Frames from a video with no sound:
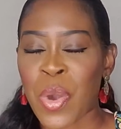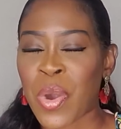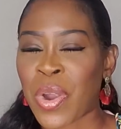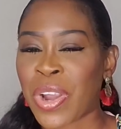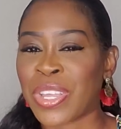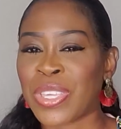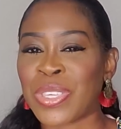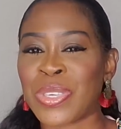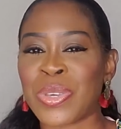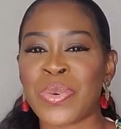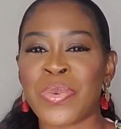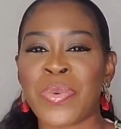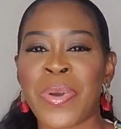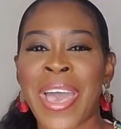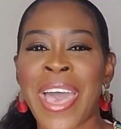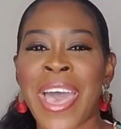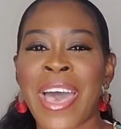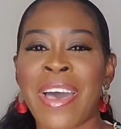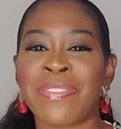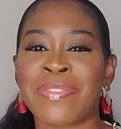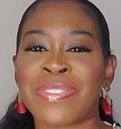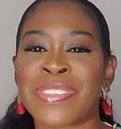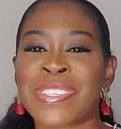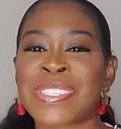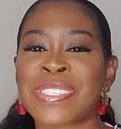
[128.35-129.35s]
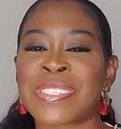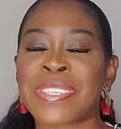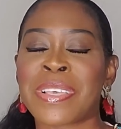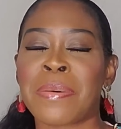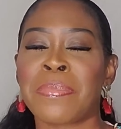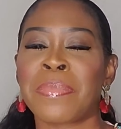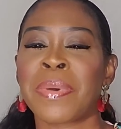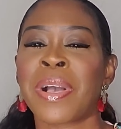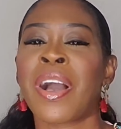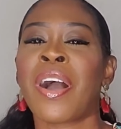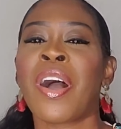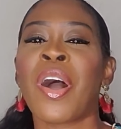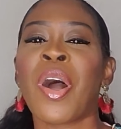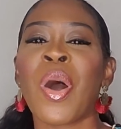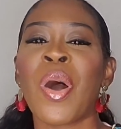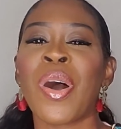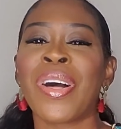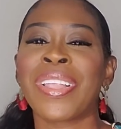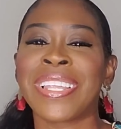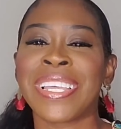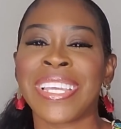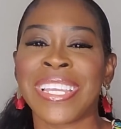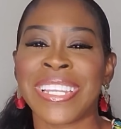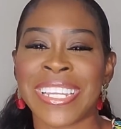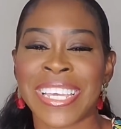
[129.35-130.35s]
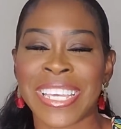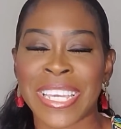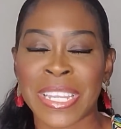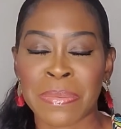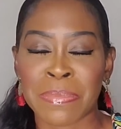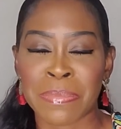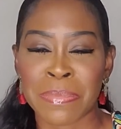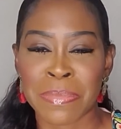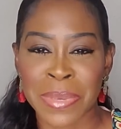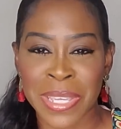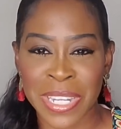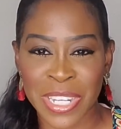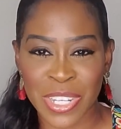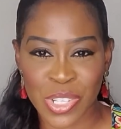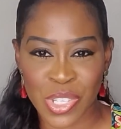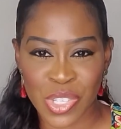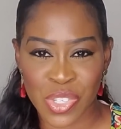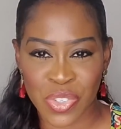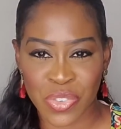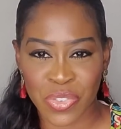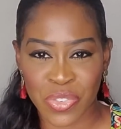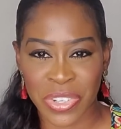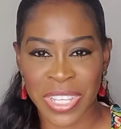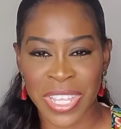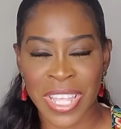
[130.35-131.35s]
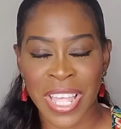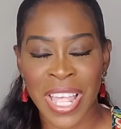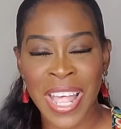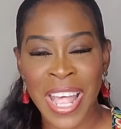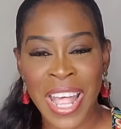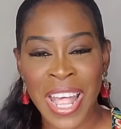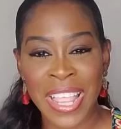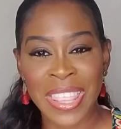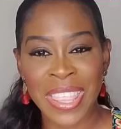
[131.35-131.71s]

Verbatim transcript: or you have some calling in ministry.